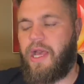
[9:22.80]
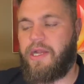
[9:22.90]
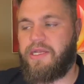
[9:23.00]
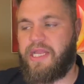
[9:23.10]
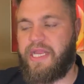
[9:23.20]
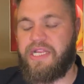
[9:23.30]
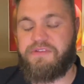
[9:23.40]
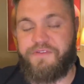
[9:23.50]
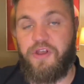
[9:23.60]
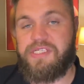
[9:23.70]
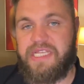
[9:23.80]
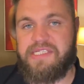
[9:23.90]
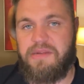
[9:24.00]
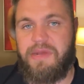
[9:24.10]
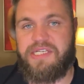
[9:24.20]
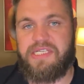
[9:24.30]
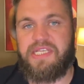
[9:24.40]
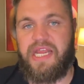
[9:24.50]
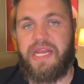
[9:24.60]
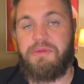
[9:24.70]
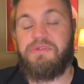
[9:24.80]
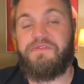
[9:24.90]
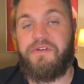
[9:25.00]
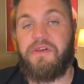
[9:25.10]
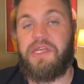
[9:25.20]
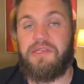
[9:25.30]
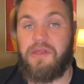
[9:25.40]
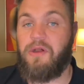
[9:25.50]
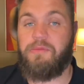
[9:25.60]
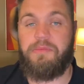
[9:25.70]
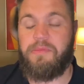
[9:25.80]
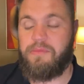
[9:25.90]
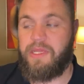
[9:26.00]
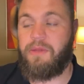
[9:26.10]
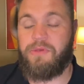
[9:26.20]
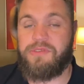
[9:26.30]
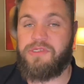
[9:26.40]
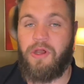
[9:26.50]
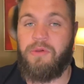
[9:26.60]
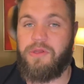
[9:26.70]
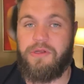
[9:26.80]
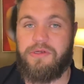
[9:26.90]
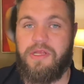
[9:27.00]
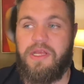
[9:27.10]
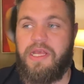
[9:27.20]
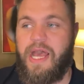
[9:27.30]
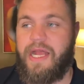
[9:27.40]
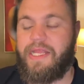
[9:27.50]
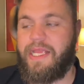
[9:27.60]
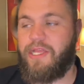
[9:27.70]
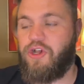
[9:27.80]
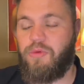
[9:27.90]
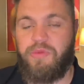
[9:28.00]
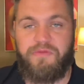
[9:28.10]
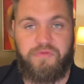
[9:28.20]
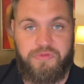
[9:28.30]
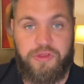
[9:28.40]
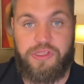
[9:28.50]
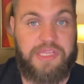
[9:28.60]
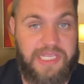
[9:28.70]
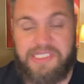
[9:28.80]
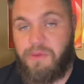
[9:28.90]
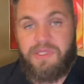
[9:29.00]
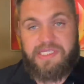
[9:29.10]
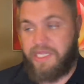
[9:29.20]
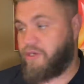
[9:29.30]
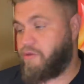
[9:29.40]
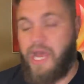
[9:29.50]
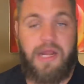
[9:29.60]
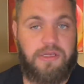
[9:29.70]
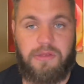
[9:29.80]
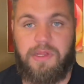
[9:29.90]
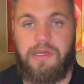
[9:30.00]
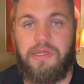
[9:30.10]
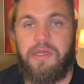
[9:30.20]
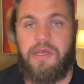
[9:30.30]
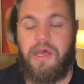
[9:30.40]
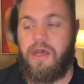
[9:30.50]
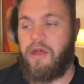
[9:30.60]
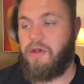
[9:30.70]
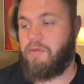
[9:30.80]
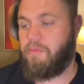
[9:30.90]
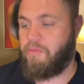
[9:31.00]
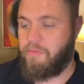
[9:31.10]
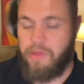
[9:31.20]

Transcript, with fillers: And in his first season at Manchester United, he was fucking dope. He was so good. And he, he come with the things that we see in Onana doing. Um,